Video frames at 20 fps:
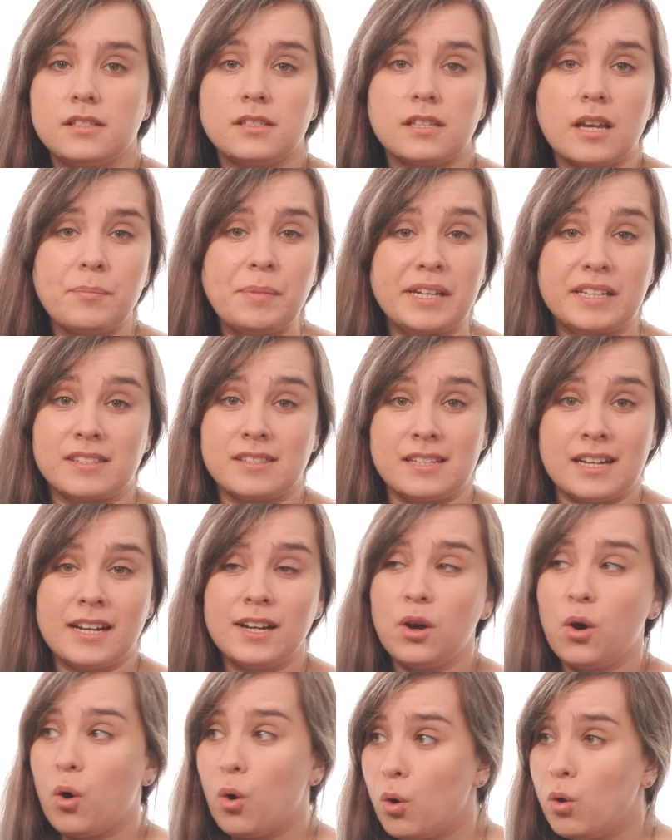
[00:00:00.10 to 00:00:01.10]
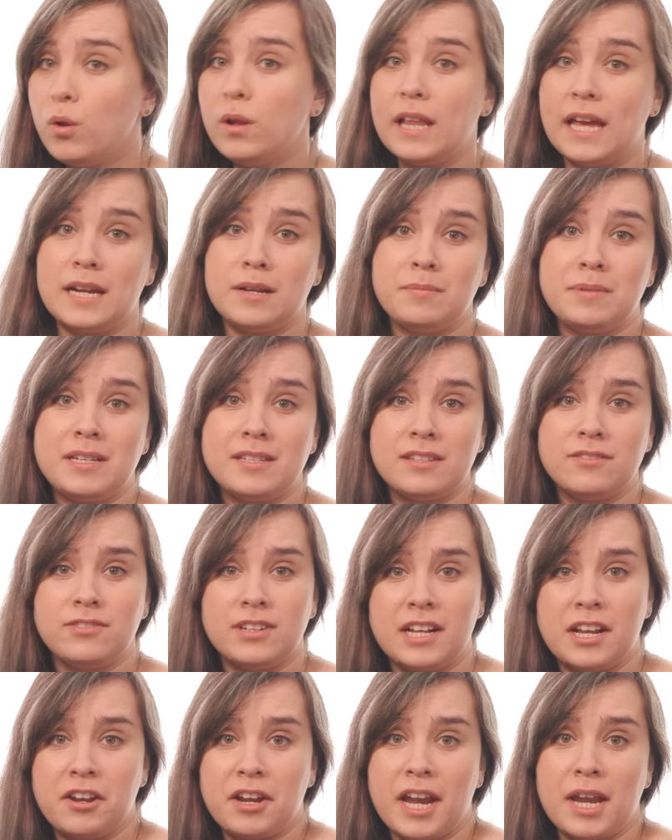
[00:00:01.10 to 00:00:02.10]
some extent, all enemies in
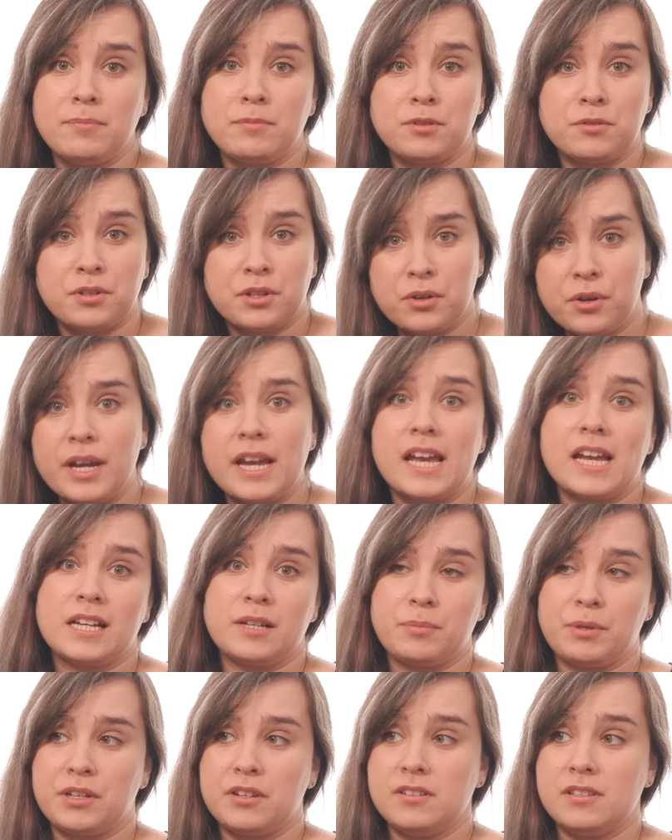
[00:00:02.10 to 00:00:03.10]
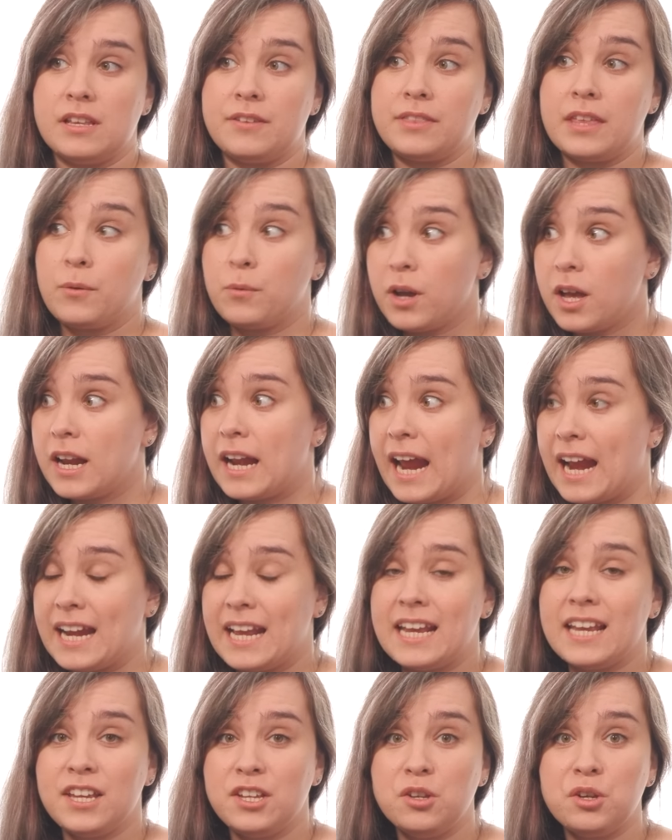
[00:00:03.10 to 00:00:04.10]
video games are annoying, because if there weren't
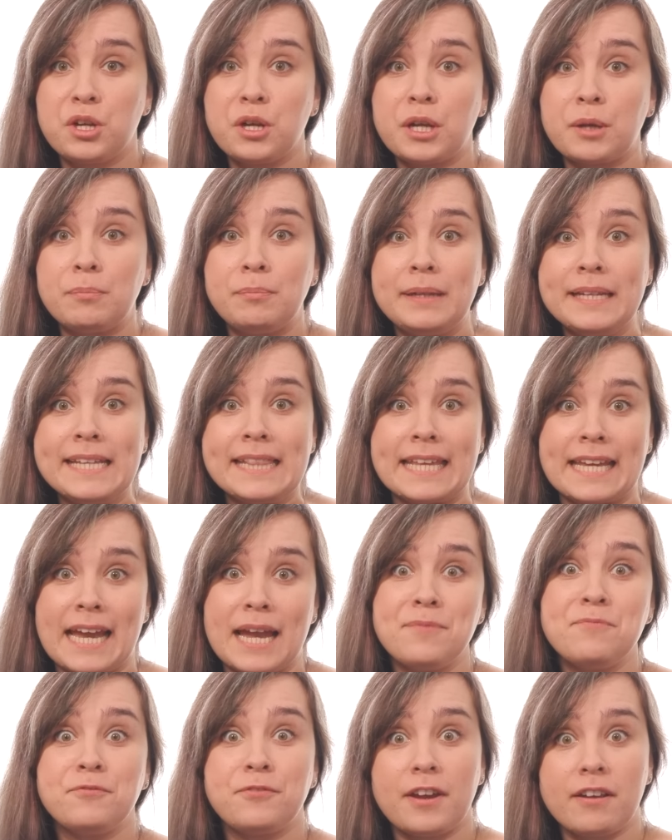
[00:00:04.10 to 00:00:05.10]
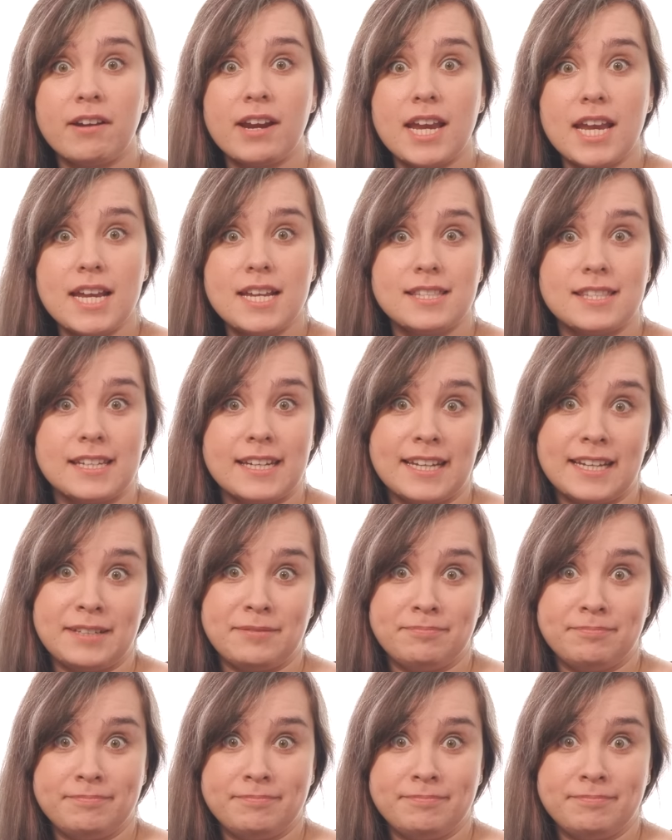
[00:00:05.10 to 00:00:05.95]
any, you could complete the game very easily.